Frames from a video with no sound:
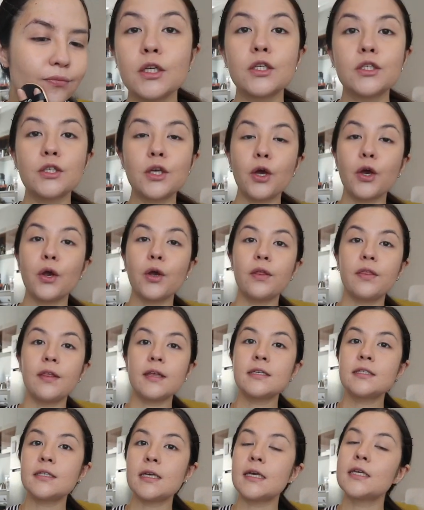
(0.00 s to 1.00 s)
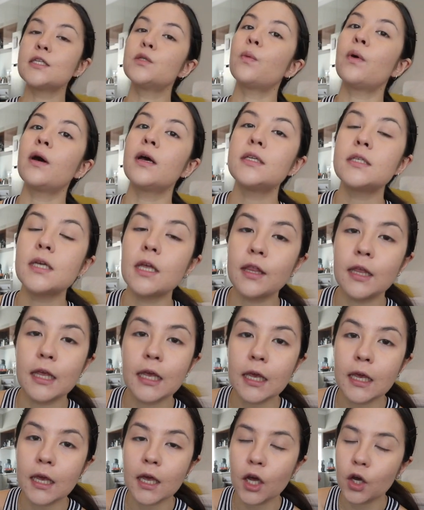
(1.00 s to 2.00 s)
so this is what
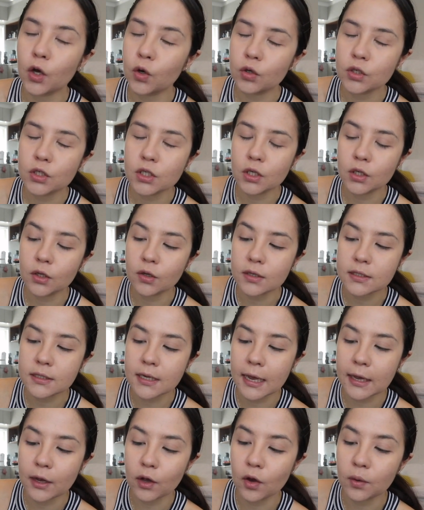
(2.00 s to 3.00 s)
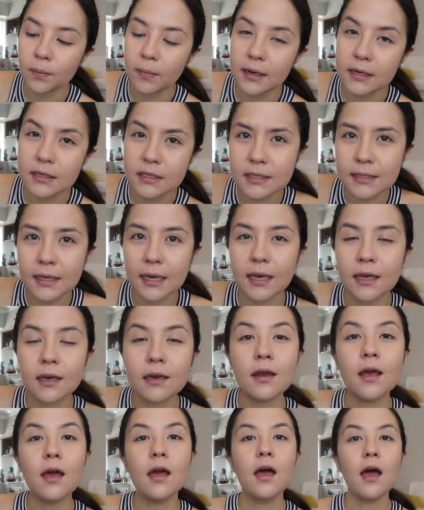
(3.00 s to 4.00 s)
the cushion looks like on my
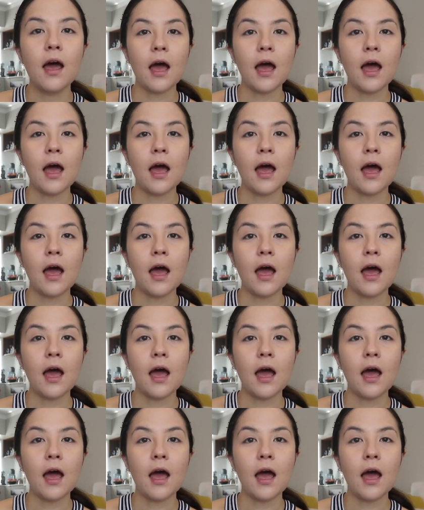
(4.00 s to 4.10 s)
skin.